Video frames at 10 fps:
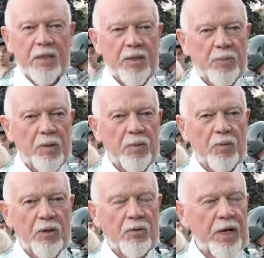the people
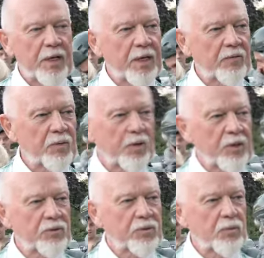were great, and
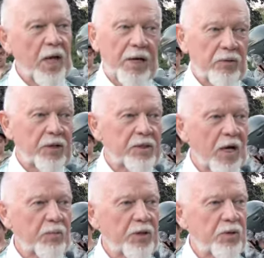everybody was. We had a great
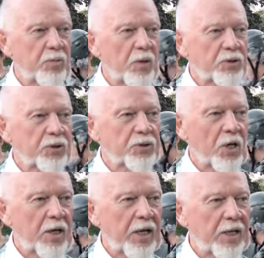time. We knew about Sir
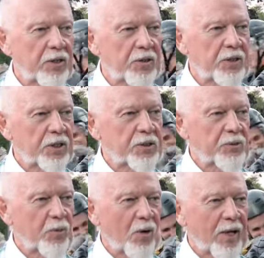John A., a good
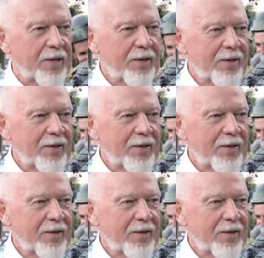Kingston boy.